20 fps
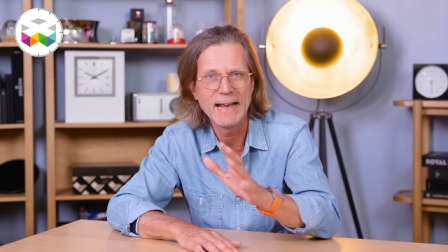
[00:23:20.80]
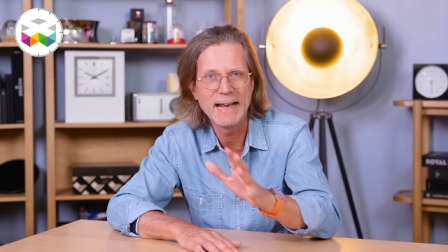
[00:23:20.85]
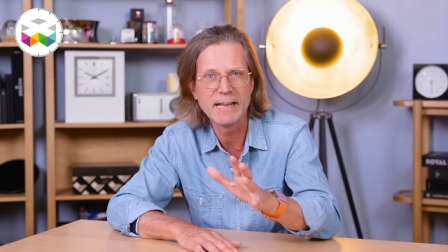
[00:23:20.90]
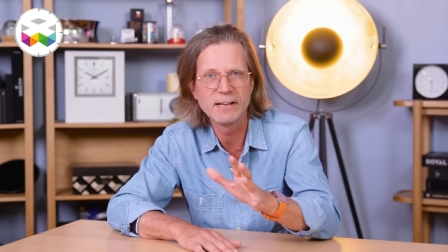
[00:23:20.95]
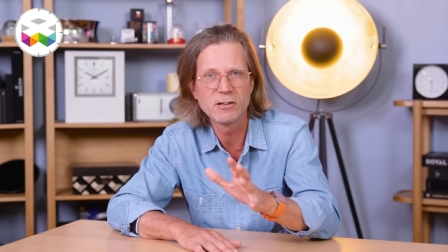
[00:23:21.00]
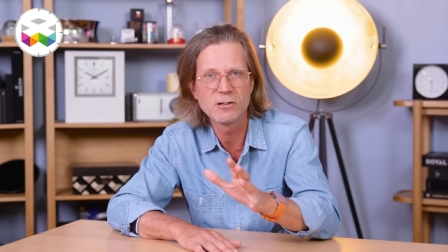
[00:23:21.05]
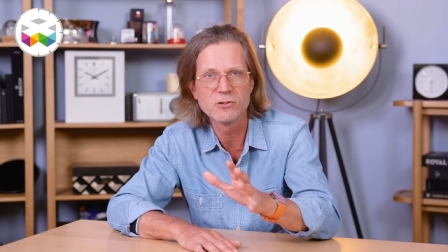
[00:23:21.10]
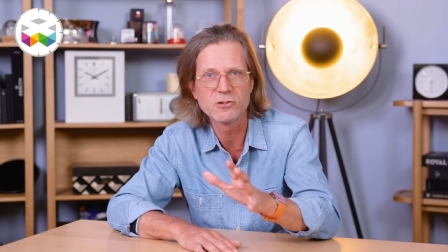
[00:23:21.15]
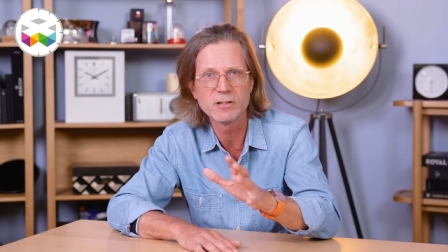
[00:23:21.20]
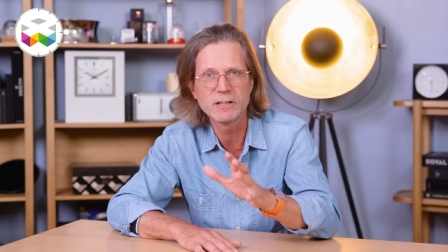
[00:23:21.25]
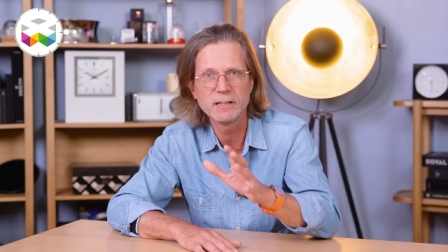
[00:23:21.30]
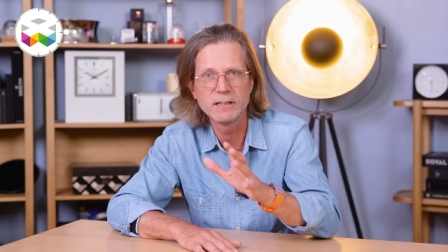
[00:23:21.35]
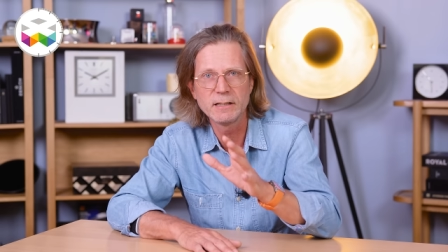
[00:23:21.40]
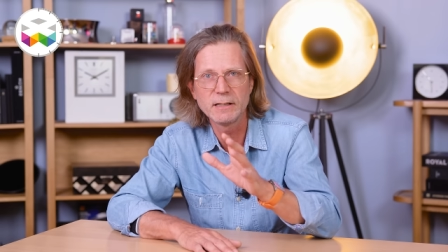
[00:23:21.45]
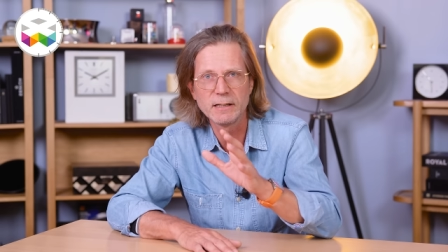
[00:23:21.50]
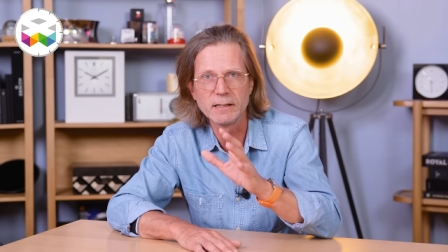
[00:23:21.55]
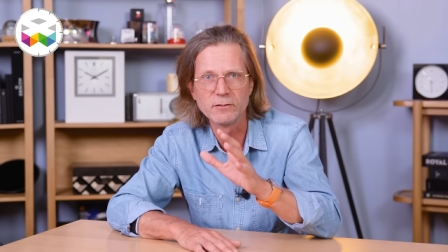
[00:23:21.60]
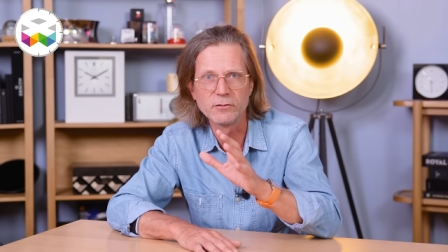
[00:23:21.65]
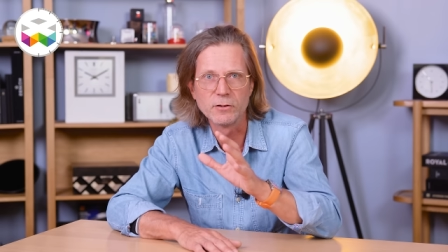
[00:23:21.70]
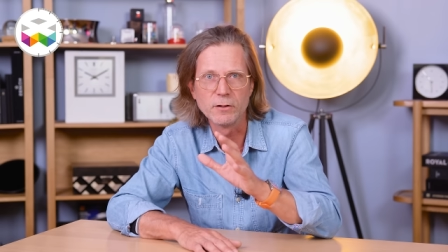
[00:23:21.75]
Energy
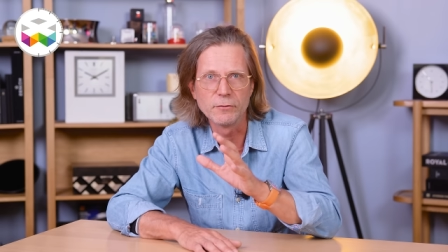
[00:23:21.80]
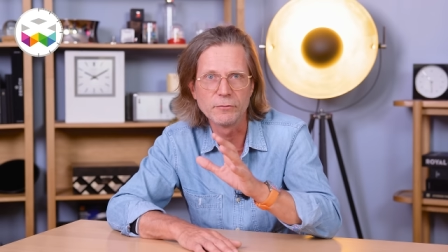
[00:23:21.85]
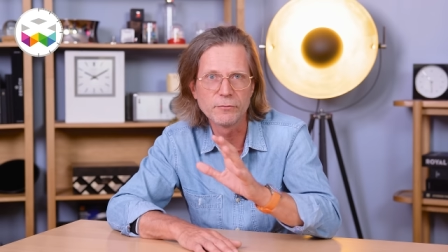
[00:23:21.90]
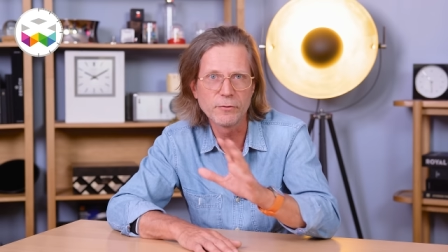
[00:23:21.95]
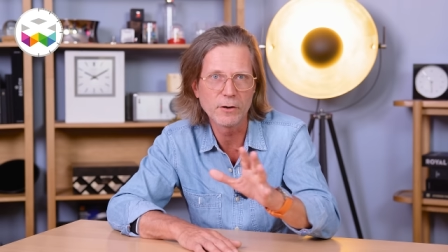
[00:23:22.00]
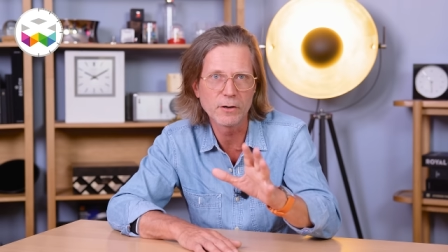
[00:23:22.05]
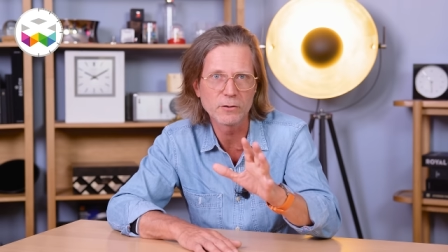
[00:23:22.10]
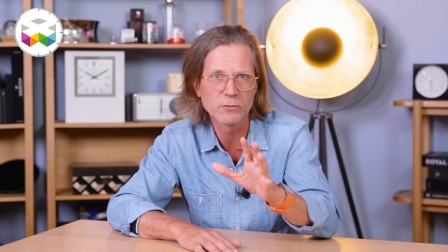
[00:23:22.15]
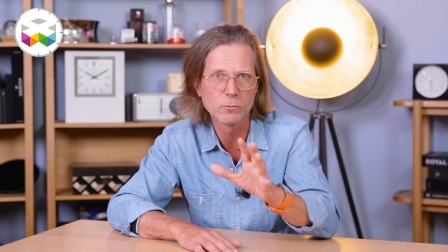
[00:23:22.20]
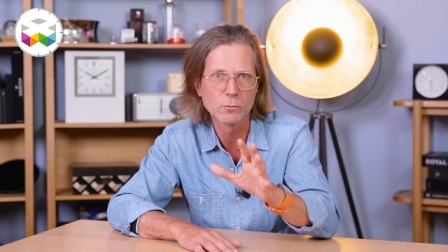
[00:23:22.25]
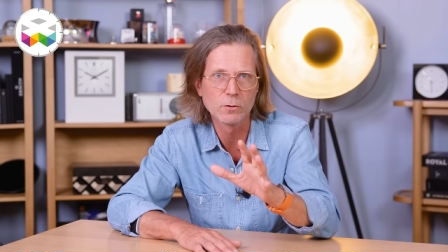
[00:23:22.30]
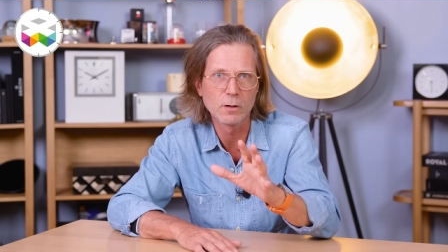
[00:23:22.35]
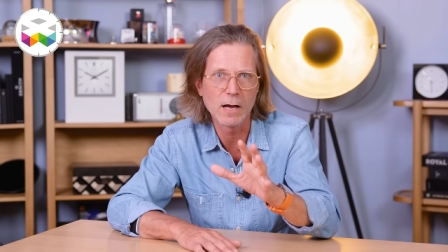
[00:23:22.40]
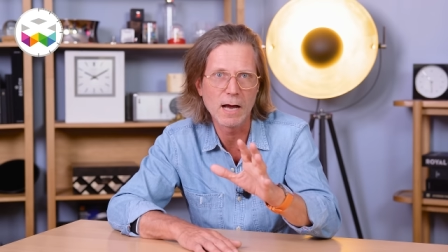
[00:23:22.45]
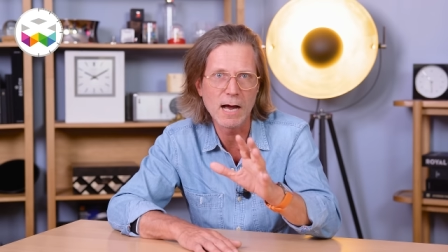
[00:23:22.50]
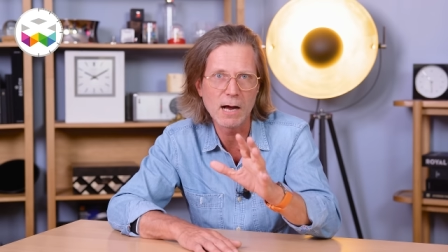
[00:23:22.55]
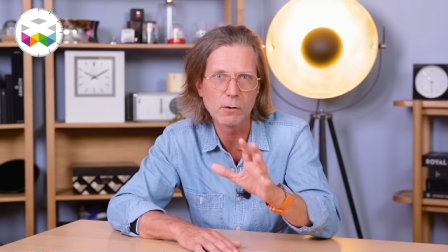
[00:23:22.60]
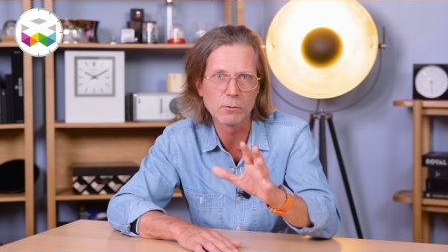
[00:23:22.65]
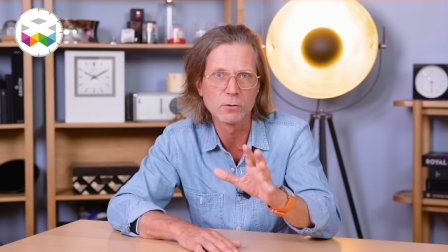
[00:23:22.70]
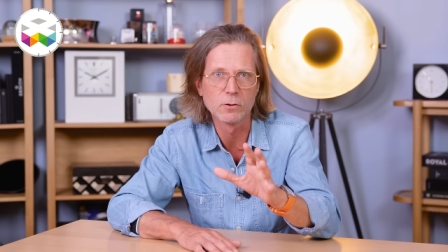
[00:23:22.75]
is the first
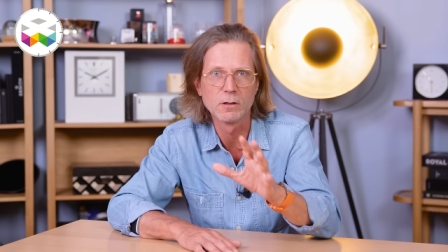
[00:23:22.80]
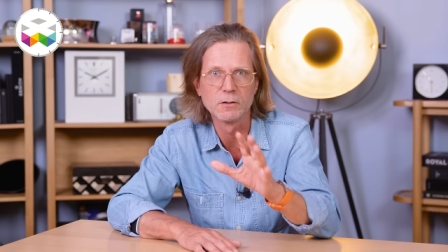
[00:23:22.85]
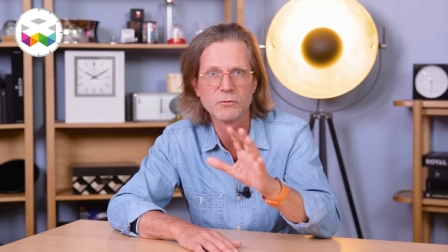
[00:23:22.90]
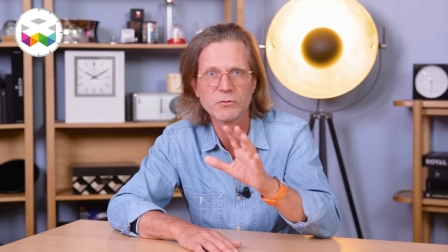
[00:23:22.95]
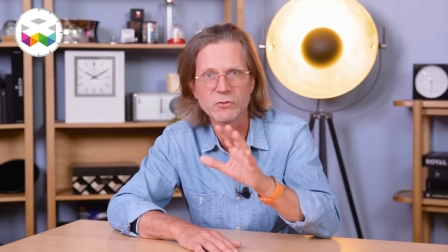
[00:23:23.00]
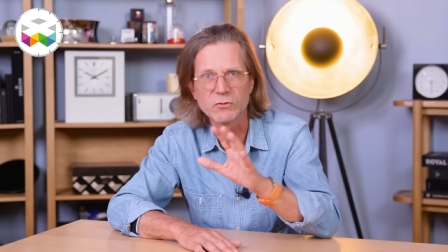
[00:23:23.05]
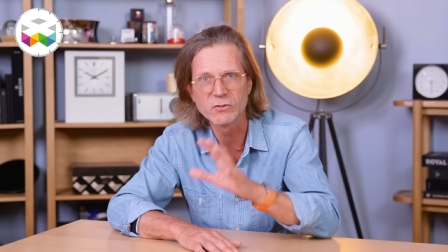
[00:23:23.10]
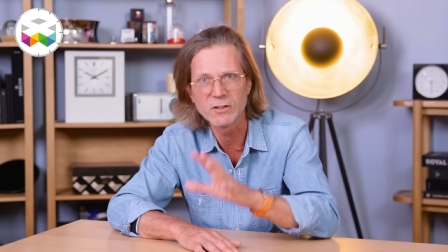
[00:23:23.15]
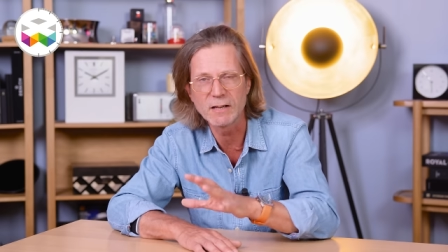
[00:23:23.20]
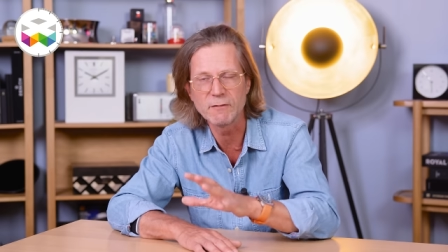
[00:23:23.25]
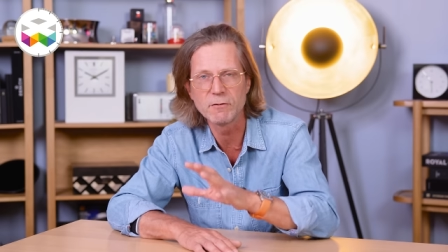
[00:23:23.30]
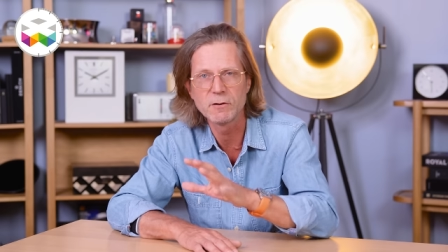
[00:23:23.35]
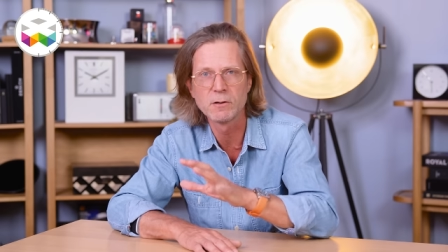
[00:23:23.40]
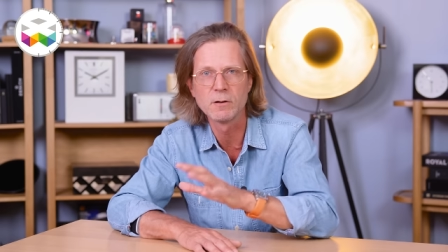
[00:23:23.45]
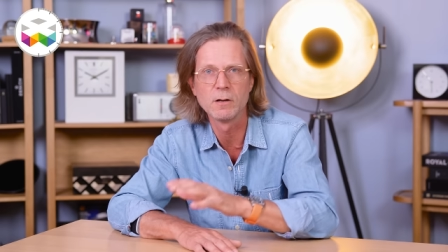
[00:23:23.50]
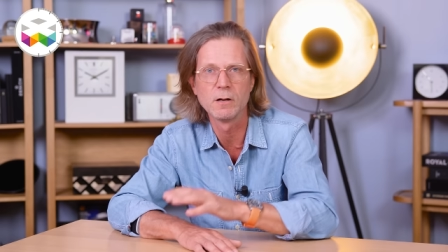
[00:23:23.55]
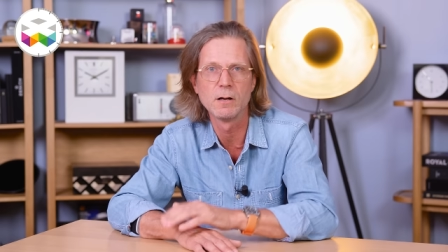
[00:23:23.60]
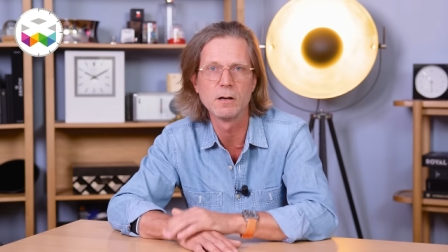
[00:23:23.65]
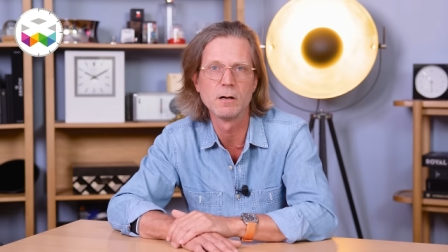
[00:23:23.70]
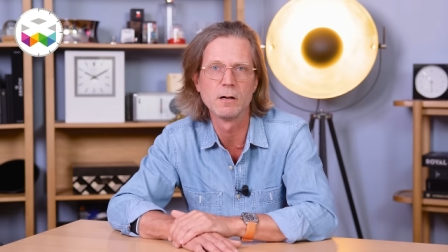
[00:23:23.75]
out of
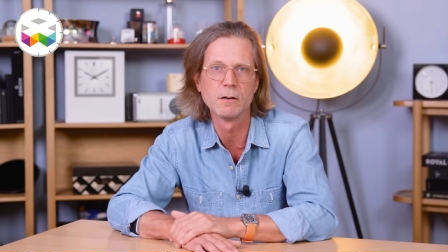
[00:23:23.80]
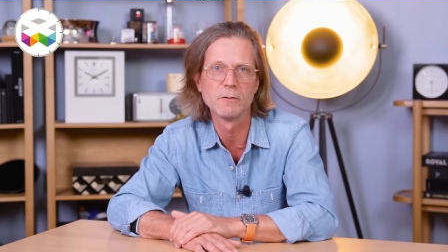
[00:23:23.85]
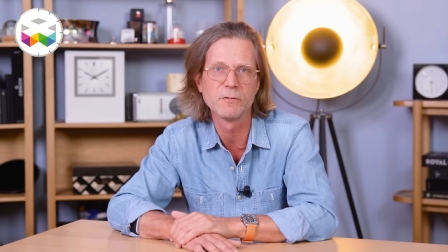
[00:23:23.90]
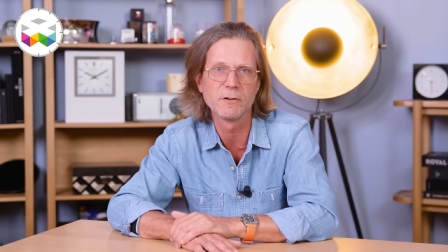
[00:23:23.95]
seven uh,